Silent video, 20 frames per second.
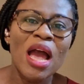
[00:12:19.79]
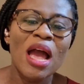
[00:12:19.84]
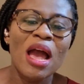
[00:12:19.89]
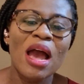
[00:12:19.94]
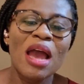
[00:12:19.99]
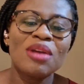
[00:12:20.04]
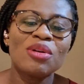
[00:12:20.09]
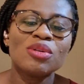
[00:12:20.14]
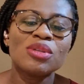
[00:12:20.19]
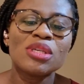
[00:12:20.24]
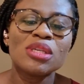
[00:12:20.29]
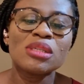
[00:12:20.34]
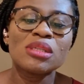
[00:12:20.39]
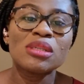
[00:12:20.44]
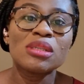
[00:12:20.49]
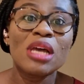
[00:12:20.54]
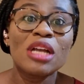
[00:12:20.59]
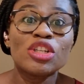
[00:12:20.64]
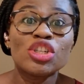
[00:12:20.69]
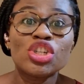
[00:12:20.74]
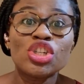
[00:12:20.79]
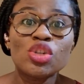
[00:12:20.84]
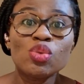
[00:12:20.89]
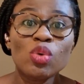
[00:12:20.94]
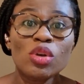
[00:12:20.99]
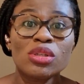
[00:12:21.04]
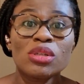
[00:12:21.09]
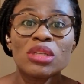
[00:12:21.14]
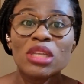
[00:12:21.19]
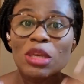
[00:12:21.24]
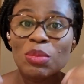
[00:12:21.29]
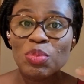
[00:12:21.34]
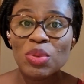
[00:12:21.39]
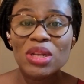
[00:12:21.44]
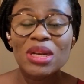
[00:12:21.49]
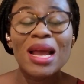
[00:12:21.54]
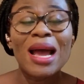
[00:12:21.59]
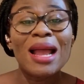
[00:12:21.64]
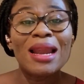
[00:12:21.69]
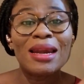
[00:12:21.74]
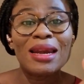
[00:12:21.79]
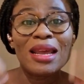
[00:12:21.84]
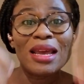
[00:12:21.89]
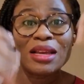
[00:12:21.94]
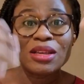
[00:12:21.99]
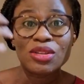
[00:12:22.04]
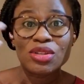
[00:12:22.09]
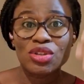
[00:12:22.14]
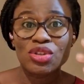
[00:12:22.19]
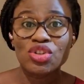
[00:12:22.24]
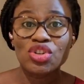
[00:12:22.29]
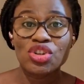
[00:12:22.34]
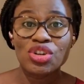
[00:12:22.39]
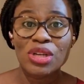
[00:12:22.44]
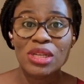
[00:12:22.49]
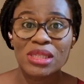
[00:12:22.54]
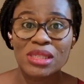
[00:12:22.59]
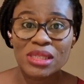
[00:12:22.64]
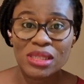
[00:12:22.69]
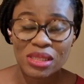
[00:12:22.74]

I noticed that she wasn't keeping her legs straight